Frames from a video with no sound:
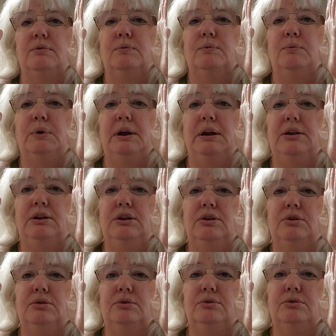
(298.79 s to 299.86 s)
when
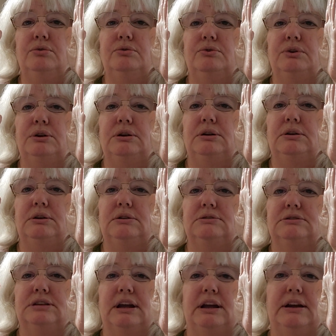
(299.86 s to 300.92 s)
you
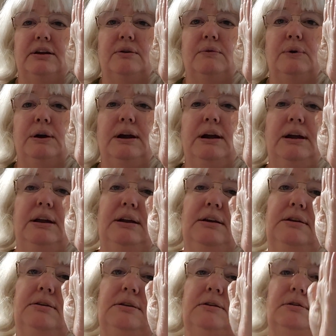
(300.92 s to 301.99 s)
take
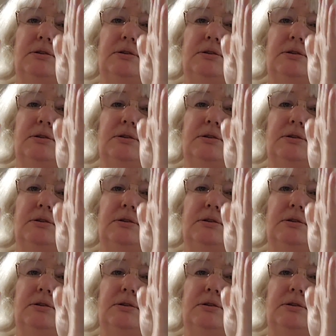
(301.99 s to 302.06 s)
away,